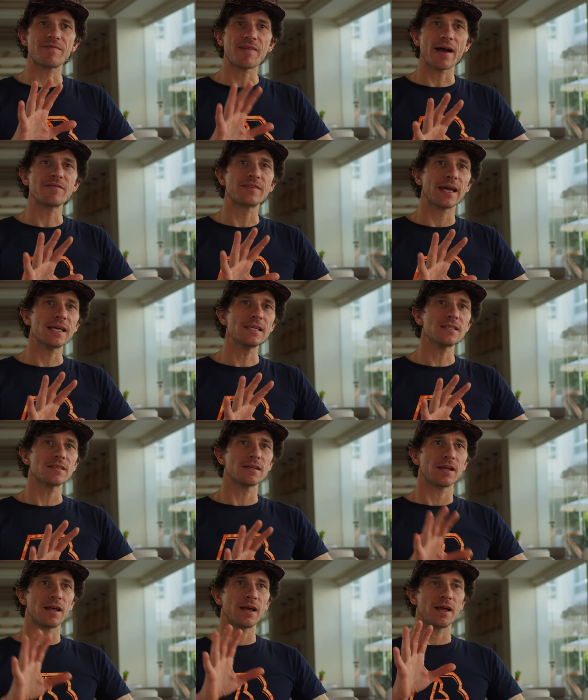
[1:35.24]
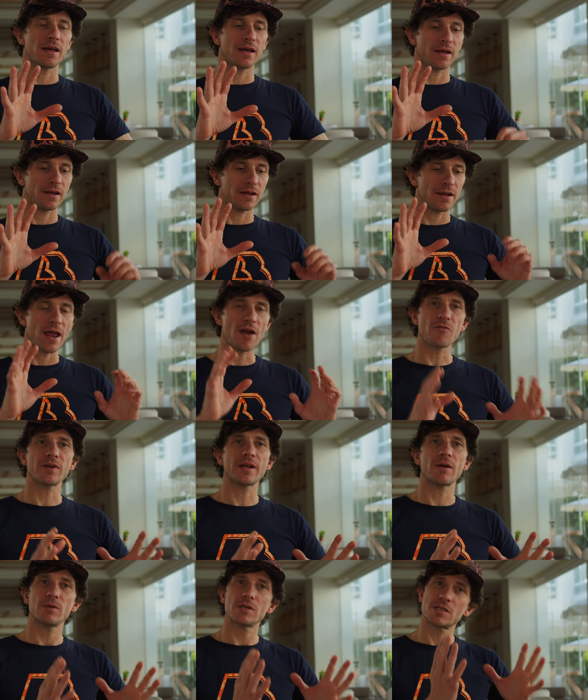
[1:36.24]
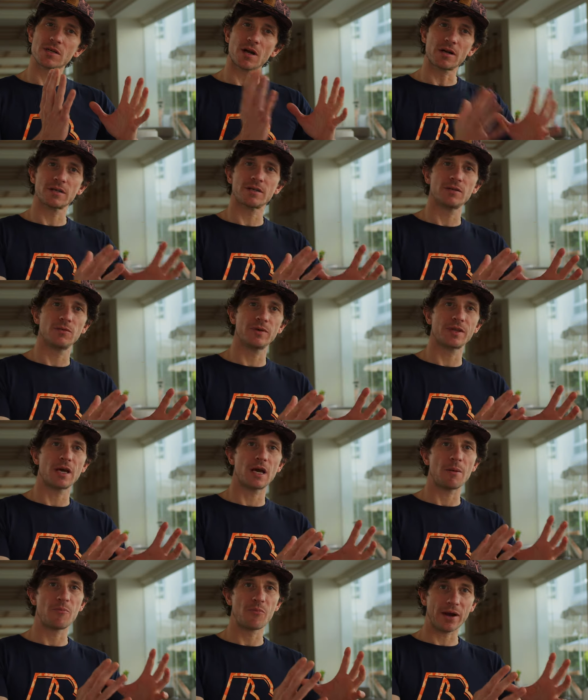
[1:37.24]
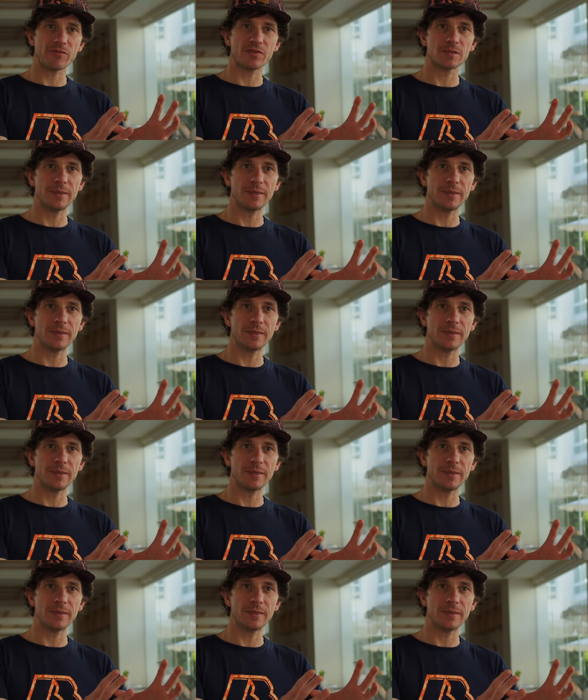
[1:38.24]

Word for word: five days, and every day we start with a breakfast